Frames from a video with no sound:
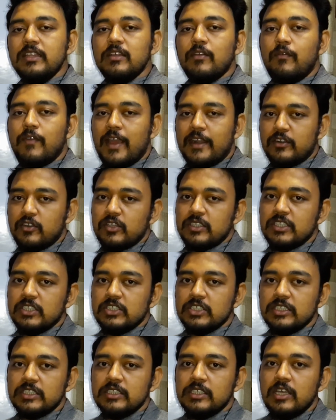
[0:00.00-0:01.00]
the
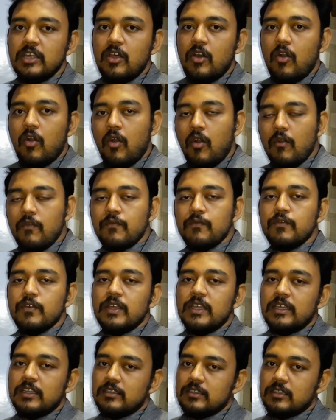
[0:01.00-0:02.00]
factorization of
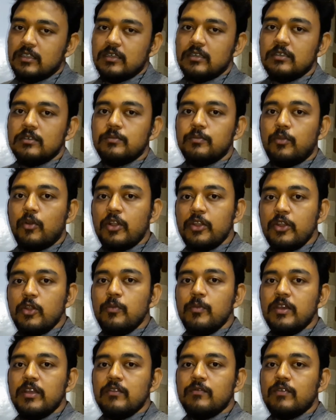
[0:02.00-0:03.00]
the
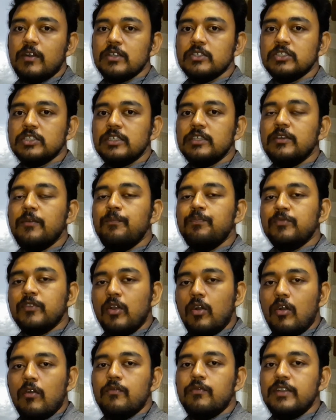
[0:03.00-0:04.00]
polynomial function
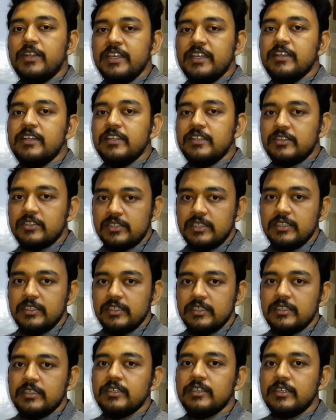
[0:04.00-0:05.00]
of degree
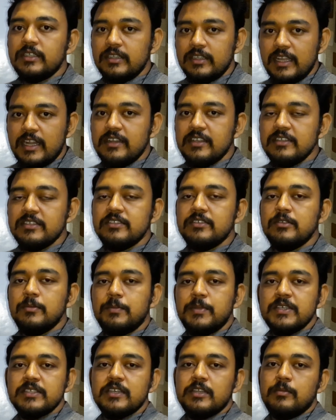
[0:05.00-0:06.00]
3, that is
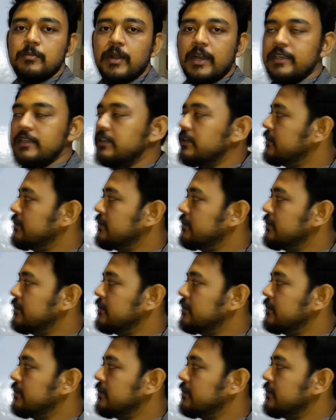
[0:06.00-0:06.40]
represented by